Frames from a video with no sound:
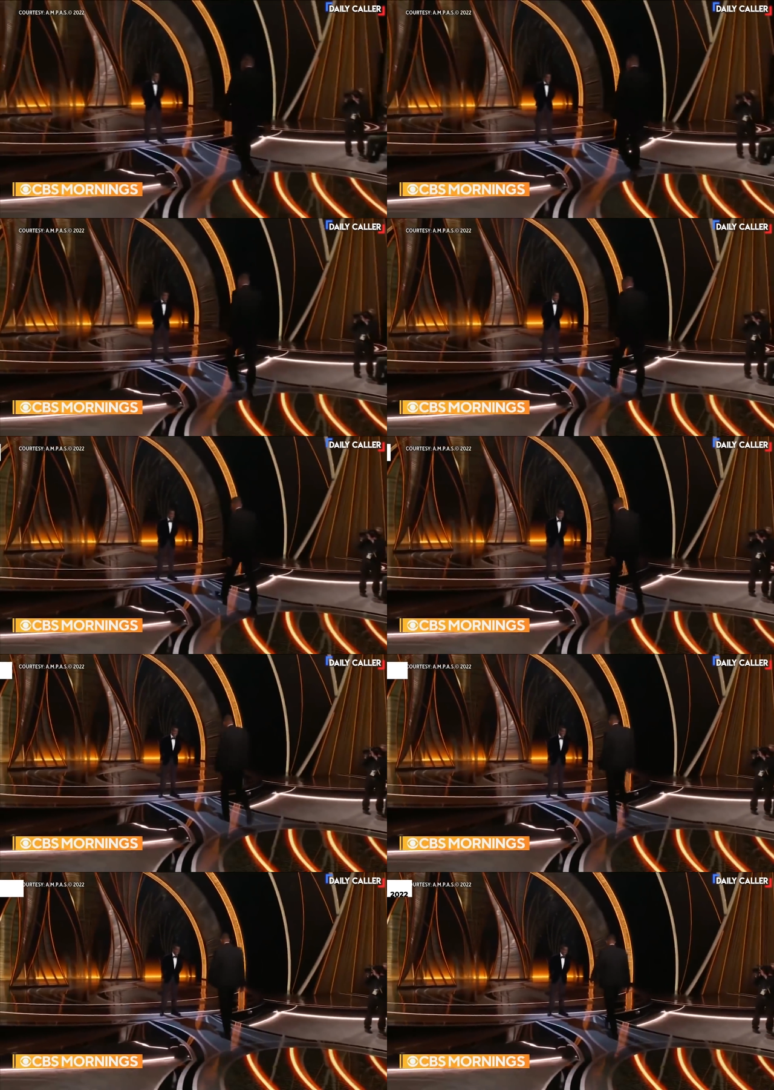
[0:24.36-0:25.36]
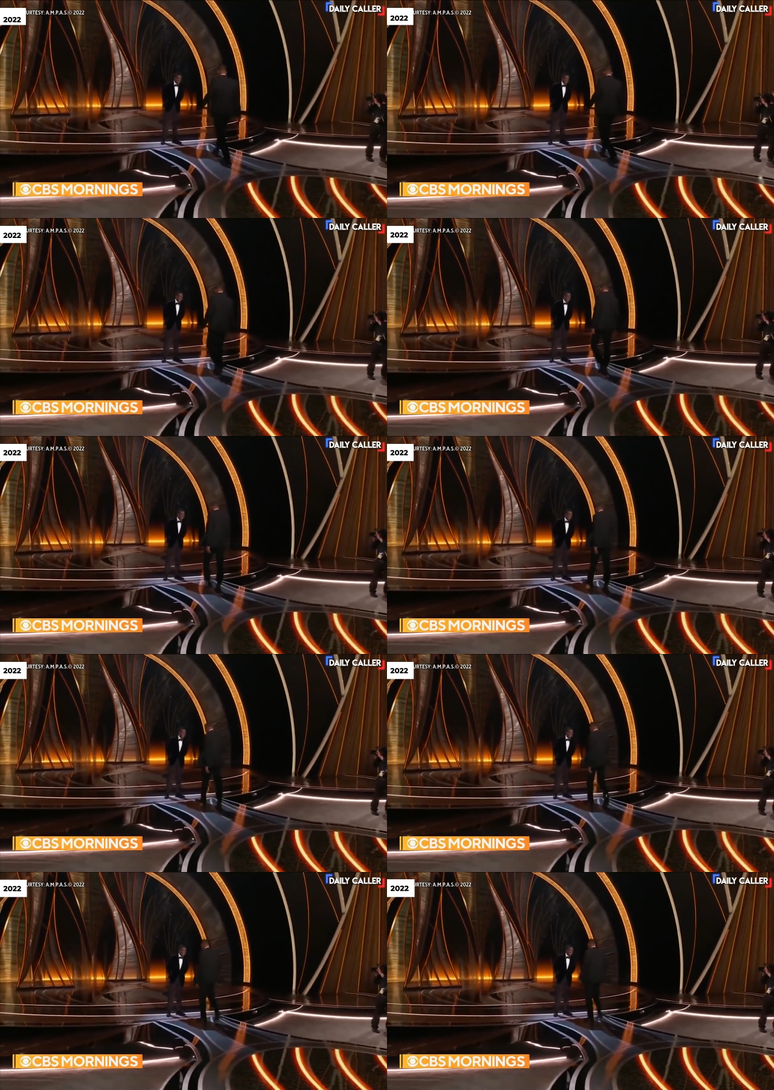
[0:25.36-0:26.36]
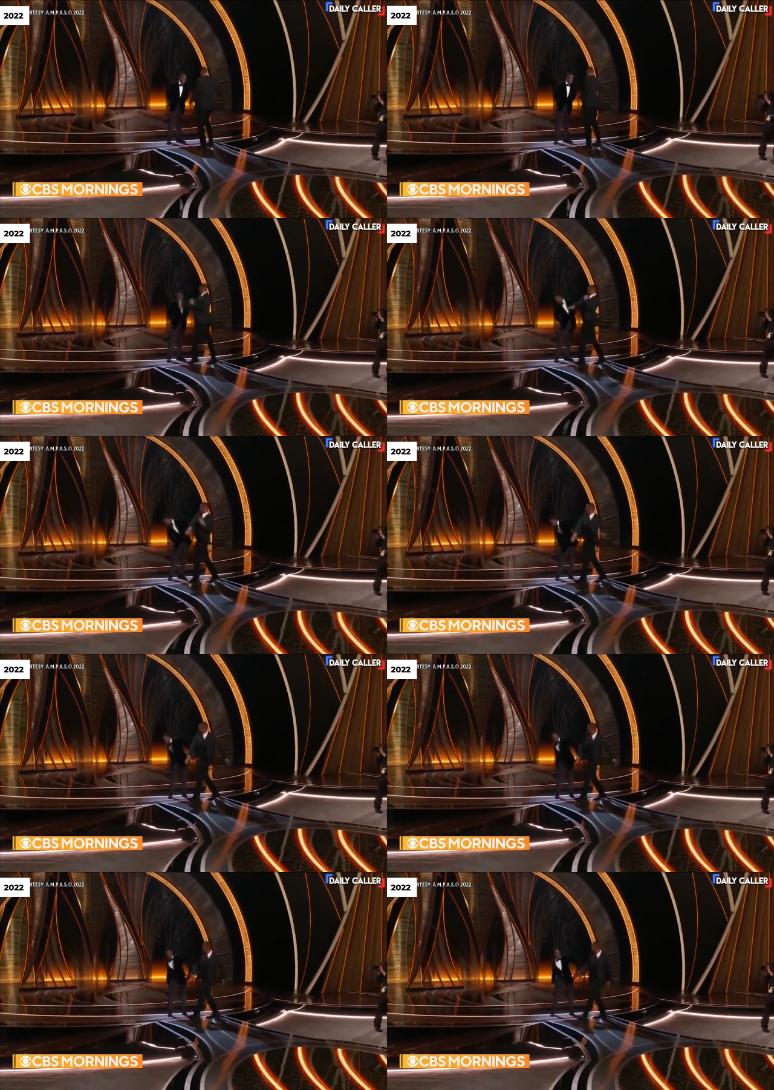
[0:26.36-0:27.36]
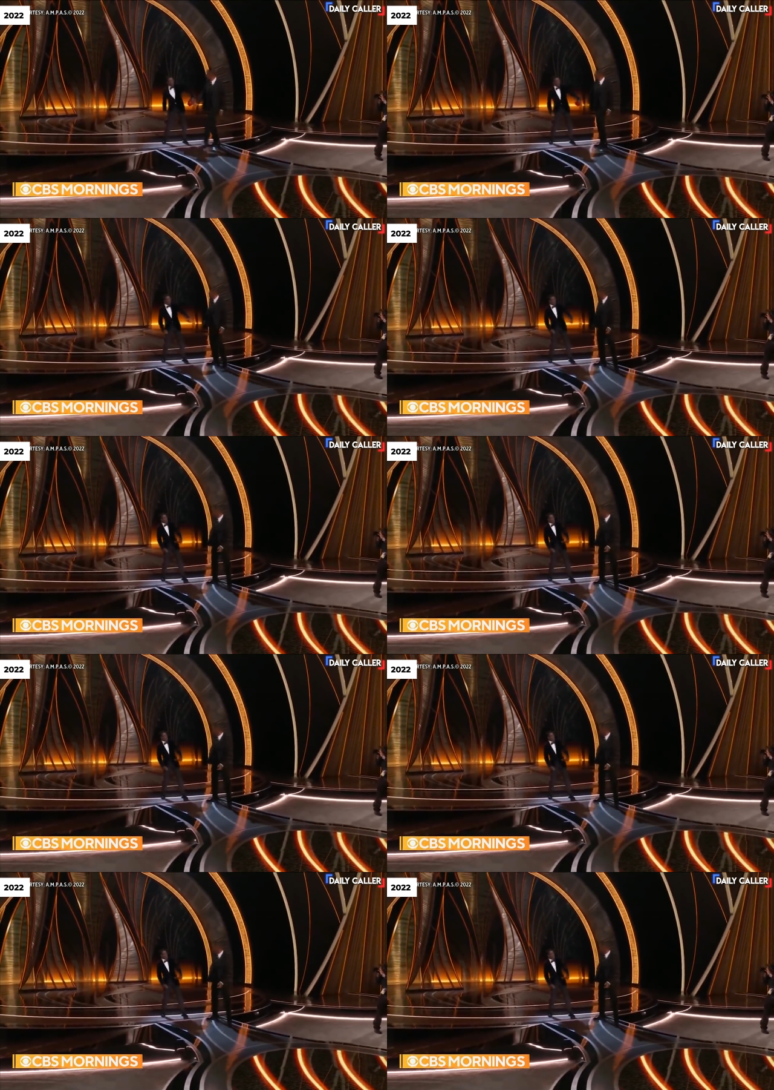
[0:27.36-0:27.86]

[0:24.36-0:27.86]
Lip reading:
(no speaker visible)